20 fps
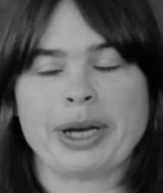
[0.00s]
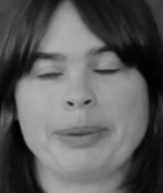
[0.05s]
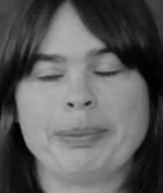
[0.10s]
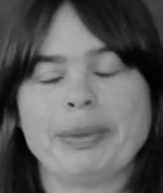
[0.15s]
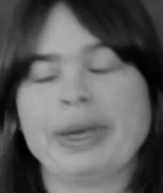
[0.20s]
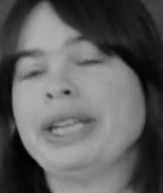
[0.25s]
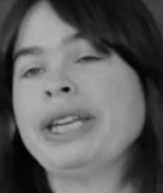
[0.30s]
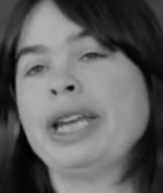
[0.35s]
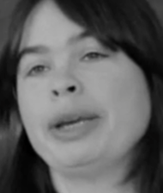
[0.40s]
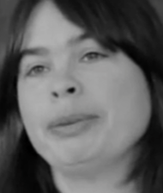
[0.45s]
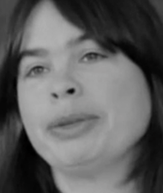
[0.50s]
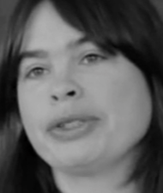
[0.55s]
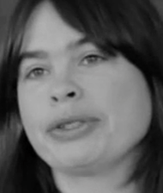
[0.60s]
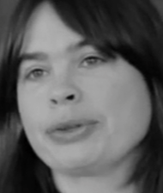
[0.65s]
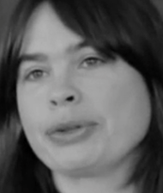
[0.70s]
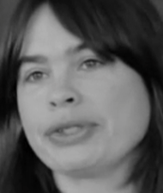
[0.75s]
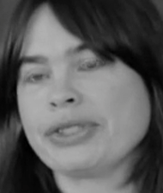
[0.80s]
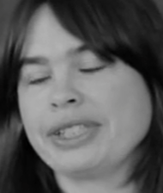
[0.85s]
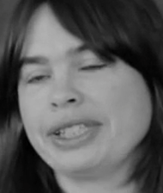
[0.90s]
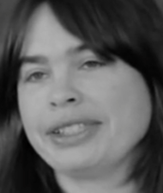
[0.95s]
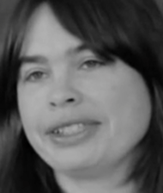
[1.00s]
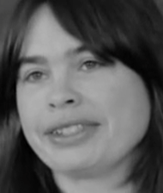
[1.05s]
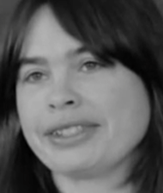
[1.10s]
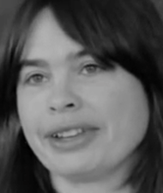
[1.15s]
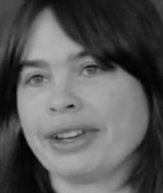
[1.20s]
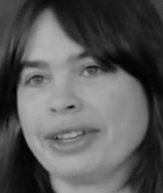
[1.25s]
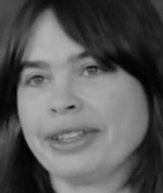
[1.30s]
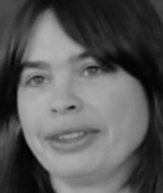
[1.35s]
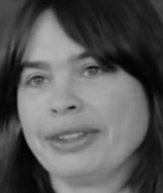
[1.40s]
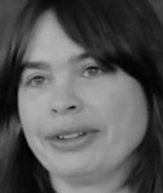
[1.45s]
My name is Christina
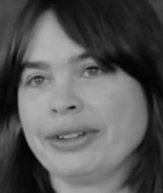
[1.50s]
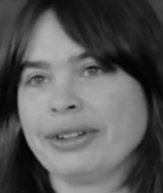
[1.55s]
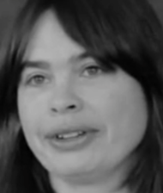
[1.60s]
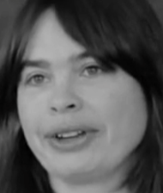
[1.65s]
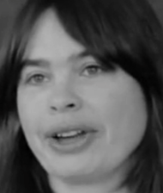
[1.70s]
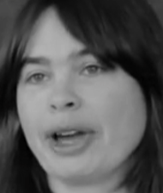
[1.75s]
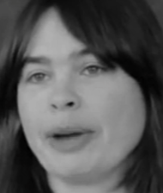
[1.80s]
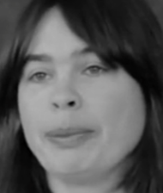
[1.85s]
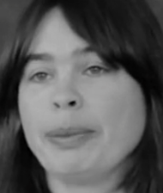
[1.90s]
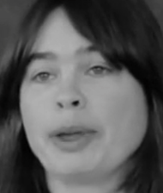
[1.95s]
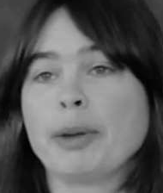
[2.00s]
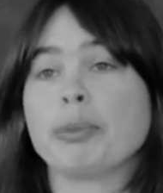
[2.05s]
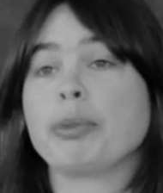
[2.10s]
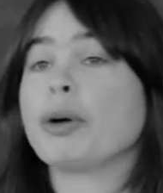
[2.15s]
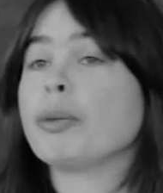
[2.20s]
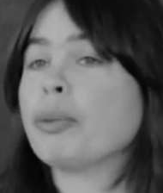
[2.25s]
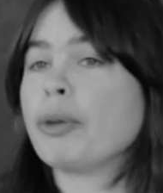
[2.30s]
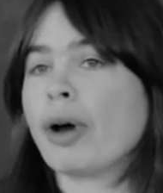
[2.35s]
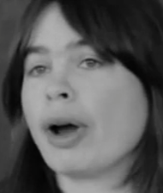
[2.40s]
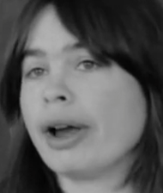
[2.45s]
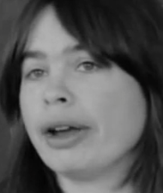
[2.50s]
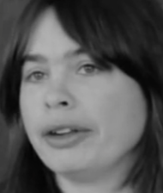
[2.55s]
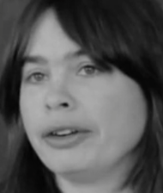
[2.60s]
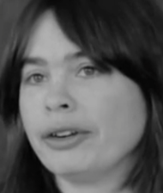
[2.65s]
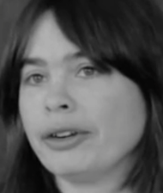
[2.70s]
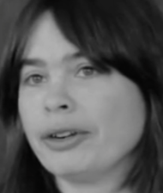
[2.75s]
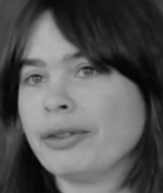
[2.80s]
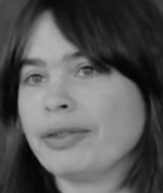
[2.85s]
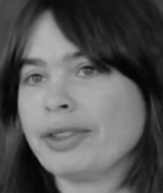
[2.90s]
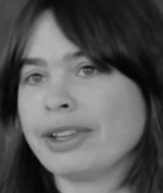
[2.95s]
Zeidler. I'm the
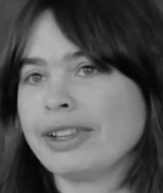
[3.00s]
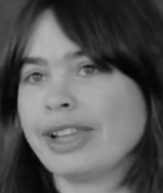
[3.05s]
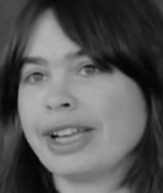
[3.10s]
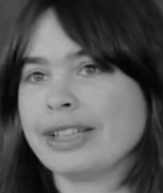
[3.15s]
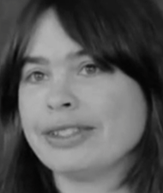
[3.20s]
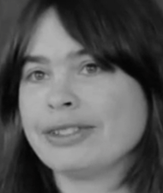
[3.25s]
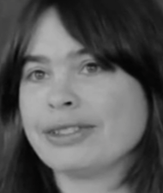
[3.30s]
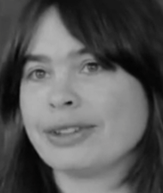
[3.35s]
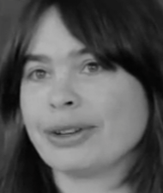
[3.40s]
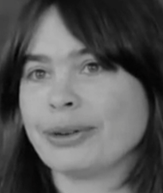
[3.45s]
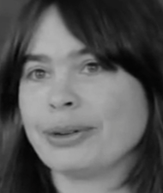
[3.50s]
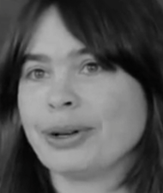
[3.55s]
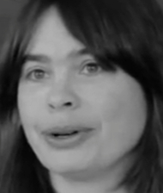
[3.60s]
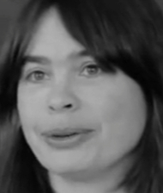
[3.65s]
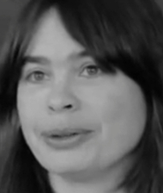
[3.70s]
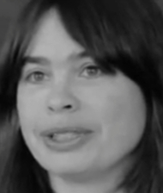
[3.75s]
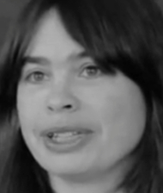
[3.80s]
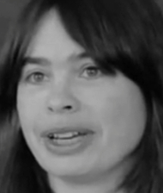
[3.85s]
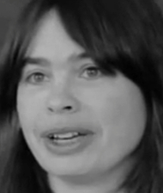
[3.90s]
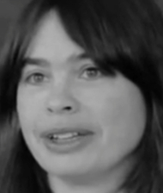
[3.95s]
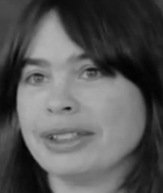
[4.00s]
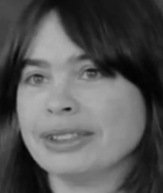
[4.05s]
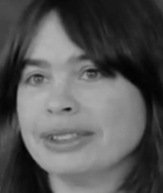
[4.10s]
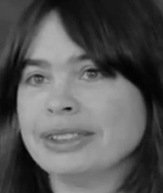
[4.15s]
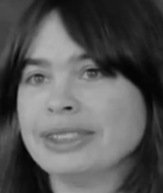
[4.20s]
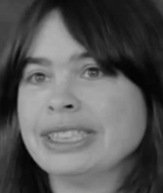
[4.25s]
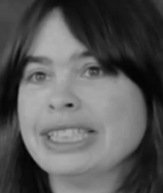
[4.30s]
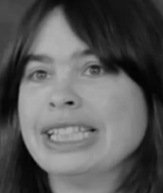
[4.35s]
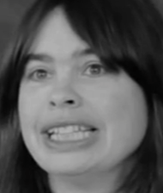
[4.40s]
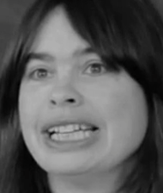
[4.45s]
proprietor of the Gladstone
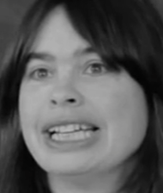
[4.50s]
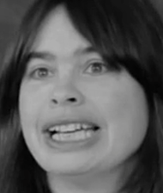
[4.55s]
Hotel.